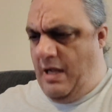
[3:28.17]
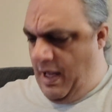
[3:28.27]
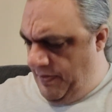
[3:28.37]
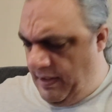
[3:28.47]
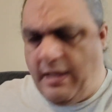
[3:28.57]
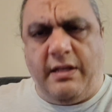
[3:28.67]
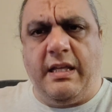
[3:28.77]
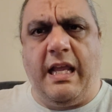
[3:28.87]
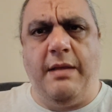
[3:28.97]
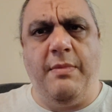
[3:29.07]
I think it
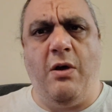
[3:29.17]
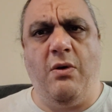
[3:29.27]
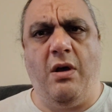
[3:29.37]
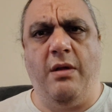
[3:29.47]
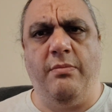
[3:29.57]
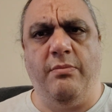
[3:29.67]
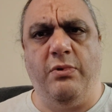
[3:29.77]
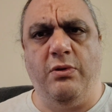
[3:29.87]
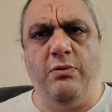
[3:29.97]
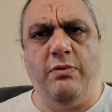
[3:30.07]
came out on
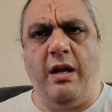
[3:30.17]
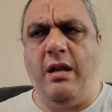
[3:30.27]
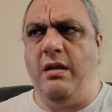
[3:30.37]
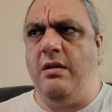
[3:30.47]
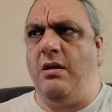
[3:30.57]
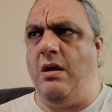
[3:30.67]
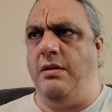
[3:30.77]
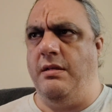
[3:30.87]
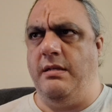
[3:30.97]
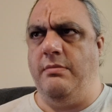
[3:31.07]
Blu-ray
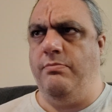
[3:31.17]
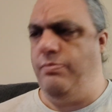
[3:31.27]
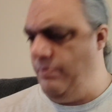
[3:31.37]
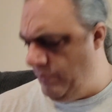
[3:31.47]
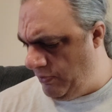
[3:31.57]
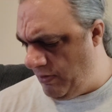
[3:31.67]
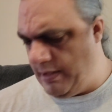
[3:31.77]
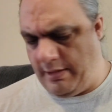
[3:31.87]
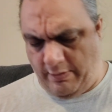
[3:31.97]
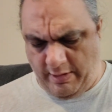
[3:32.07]
on the
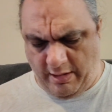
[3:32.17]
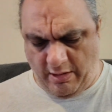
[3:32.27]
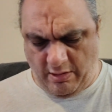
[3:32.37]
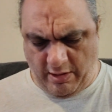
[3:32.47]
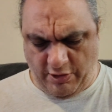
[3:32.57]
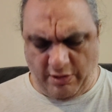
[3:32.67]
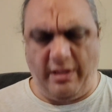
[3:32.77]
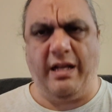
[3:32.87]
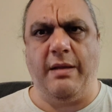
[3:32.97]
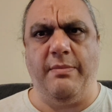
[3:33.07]
Criterion collection
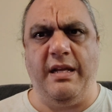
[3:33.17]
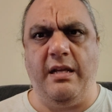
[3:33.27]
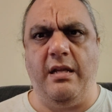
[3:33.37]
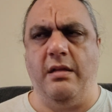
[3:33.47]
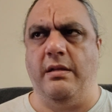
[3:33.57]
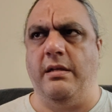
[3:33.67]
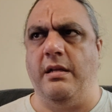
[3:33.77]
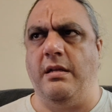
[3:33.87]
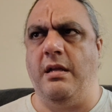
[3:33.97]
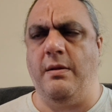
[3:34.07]
like immediately,
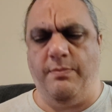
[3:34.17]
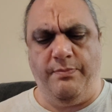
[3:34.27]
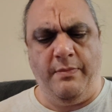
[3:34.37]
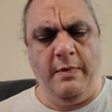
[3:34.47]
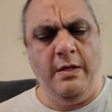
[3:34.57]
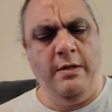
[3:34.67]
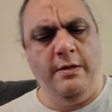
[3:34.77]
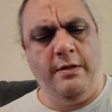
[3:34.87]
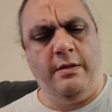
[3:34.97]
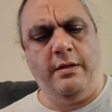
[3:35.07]
didn't it?
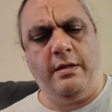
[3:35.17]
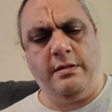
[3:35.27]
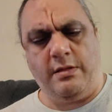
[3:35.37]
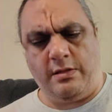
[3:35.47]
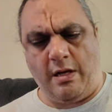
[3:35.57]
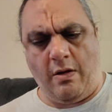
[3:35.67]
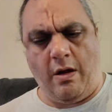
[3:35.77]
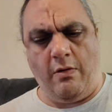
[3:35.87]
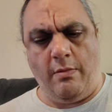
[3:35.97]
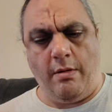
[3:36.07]
That's just how I
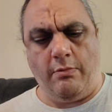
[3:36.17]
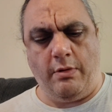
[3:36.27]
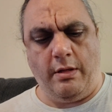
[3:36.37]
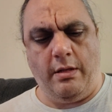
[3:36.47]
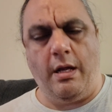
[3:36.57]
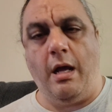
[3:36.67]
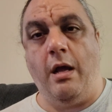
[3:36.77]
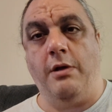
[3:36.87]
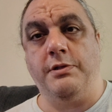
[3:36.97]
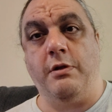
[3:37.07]
remember it. I
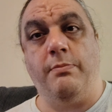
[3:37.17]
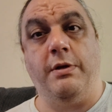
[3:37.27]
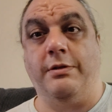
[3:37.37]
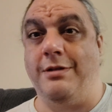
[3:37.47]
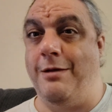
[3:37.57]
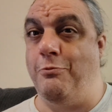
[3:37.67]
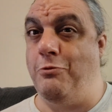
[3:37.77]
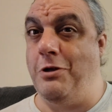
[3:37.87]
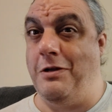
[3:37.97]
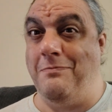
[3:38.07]
also picked up
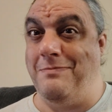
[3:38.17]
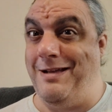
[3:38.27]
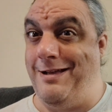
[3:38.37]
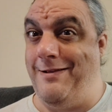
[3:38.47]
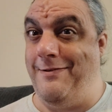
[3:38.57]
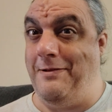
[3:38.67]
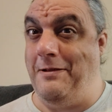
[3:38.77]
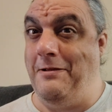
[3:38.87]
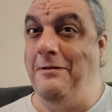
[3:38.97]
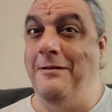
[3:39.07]
one of my
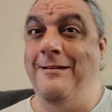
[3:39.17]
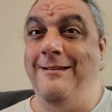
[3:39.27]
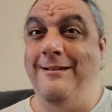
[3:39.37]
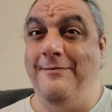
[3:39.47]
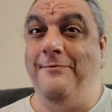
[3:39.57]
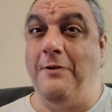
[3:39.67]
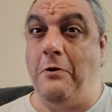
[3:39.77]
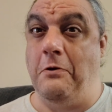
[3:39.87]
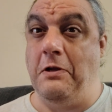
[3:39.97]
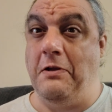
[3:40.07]

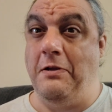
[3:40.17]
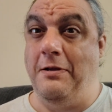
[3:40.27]
very